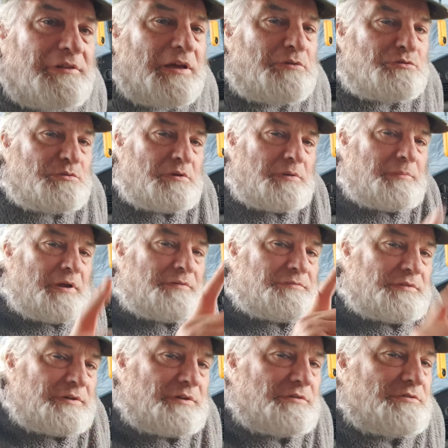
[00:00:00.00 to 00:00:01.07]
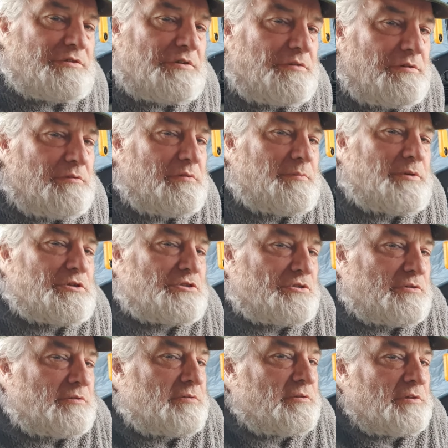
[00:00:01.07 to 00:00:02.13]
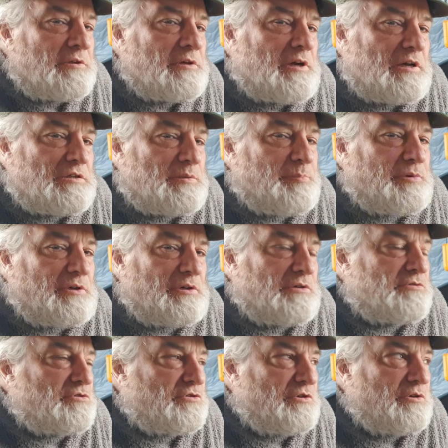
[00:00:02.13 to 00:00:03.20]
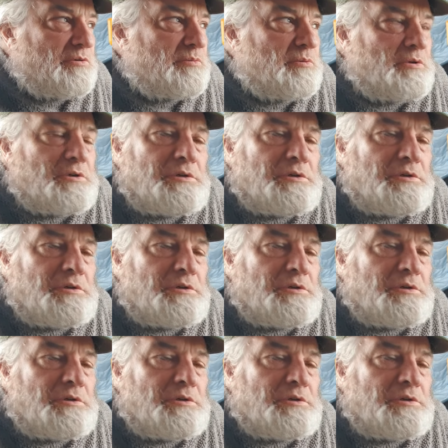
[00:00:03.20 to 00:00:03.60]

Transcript: That's what I'm after. Continue the mission as a part 2,